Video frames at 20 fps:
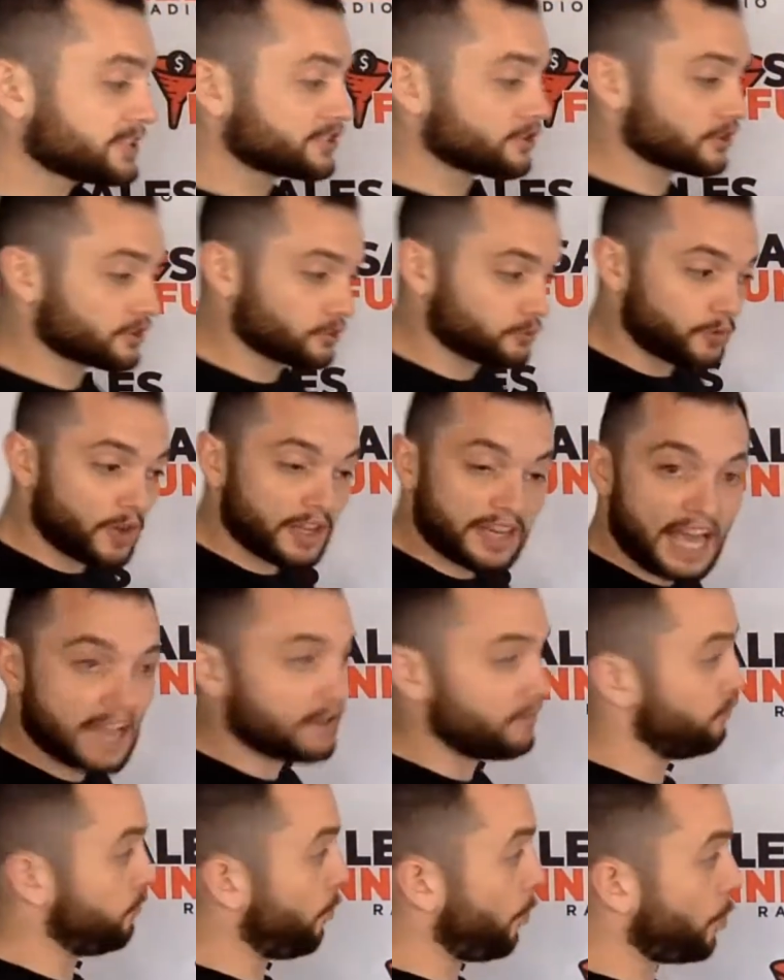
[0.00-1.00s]
As we start to
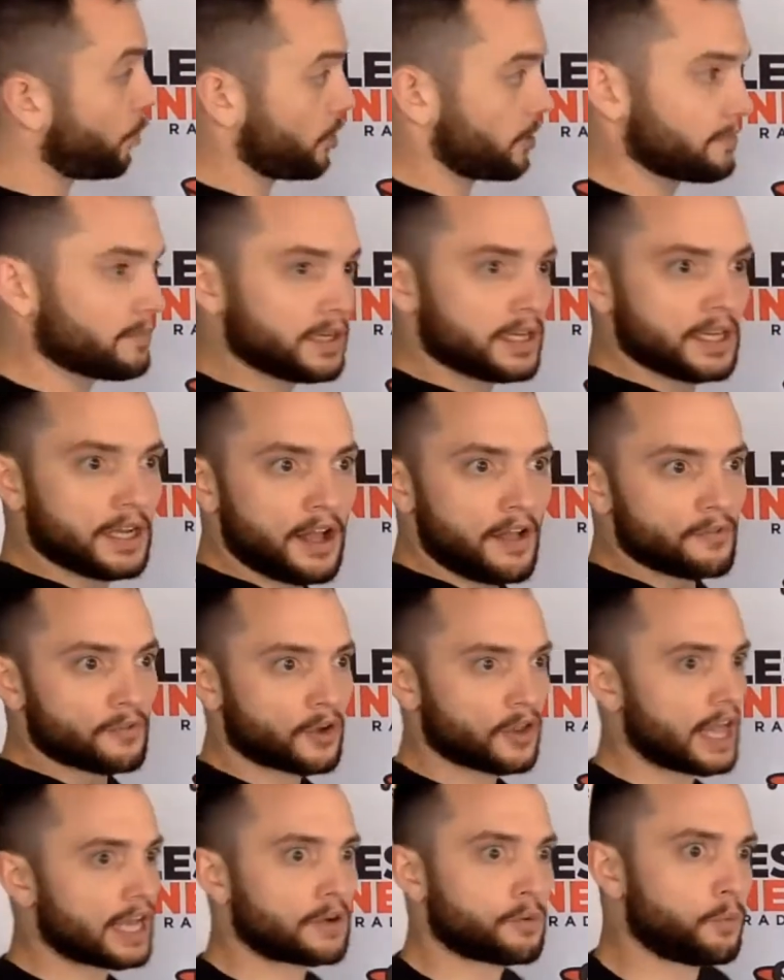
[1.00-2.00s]
run out of warm,
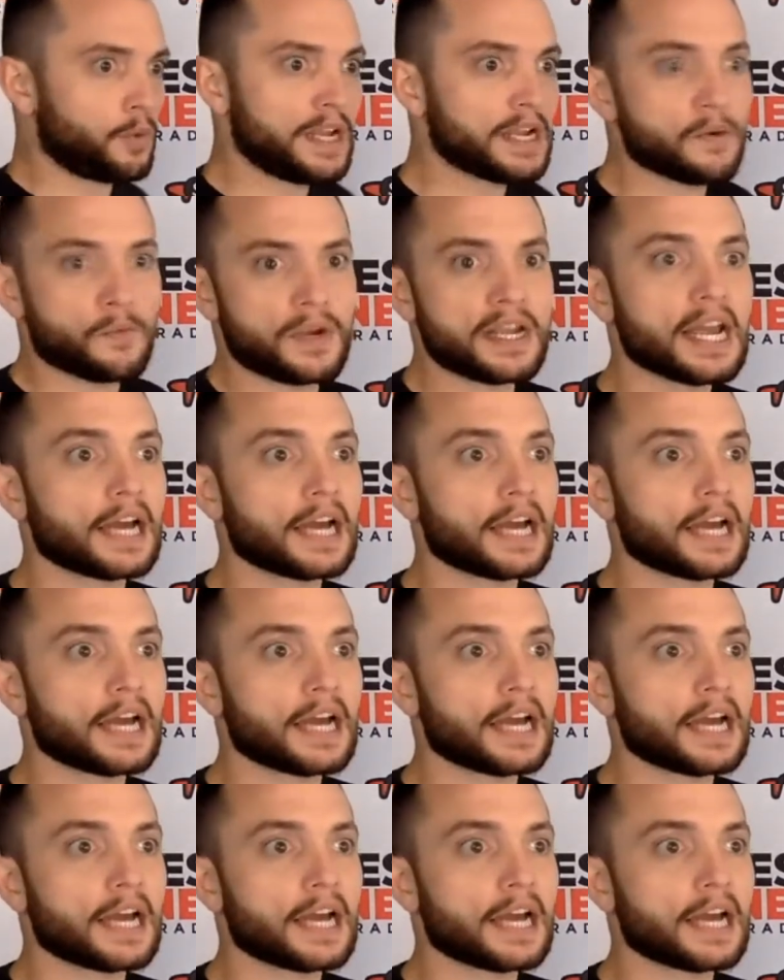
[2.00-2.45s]
they're like,